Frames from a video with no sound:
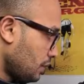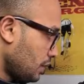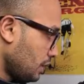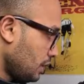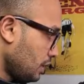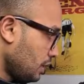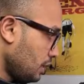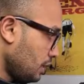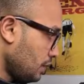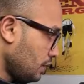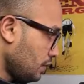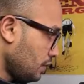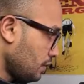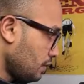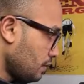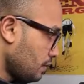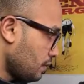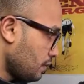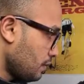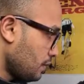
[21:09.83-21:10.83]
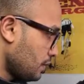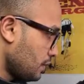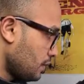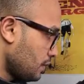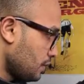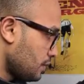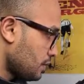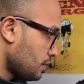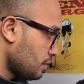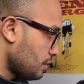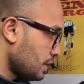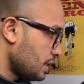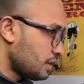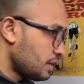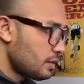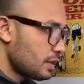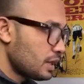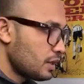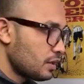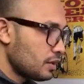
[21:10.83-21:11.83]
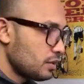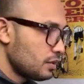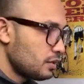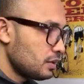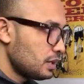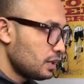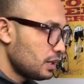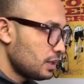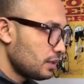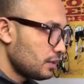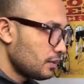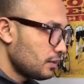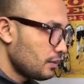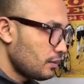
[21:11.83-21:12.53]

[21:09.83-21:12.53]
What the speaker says: Okay, new screen recording.